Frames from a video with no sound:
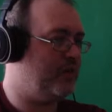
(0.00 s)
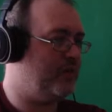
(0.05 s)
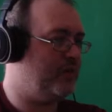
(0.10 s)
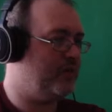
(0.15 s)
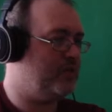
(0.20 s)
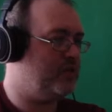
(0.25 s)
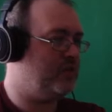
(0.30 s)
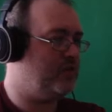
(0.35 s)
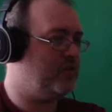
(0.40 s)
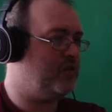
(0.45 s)
while the
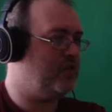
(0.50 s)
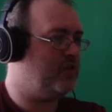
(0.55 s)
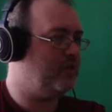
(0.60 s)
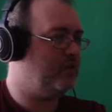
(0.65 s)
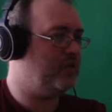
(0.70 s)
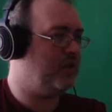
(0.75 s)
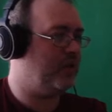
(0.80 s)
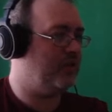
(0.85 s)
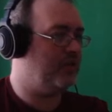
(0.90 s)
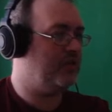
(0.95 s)
first is in
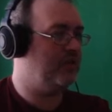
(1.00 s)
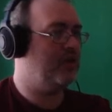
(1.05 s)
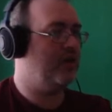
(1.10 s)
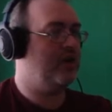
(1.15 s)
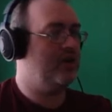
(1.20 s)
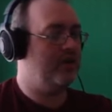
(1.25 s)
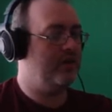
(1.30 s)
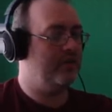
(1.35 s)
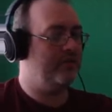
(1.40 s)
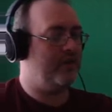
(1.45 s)
cooldown.
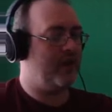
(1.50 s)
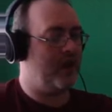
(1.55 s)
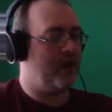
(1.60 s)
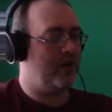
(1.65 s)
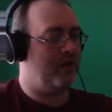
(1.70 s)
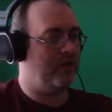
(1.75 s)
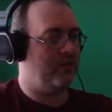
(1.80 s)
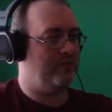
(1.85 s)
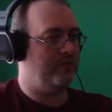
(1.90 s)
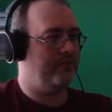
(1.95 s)

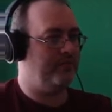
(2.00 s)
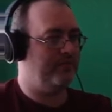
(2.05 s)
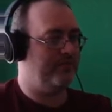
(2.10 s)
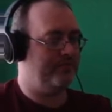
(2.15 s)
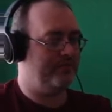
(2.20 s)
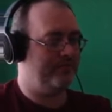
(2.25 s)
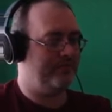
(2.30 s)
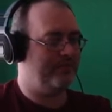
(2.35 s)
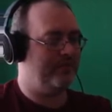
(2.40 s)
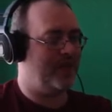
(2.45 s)
Oh.
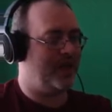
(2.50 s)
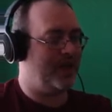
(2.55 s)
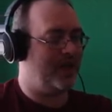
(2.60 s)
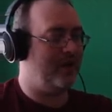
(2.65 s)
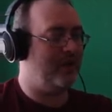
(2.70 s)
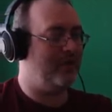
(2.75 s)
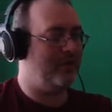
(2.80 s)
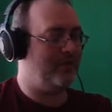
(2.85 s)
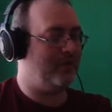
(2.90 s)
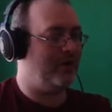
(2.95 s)

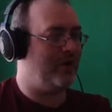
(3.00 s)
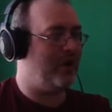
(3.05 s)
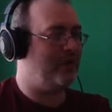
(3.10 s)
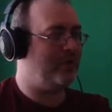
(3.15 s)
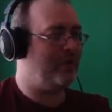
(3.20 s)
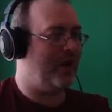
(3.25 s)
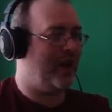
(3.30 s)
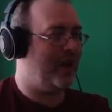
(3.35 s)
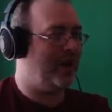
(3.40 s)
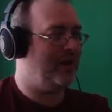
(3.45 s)
Oh,
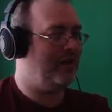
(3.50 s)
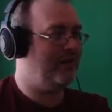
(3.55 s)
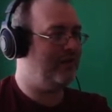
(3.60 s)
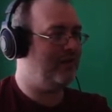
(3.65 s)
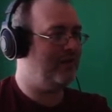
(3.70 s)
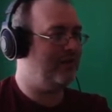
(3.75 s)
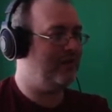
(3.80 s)
okay.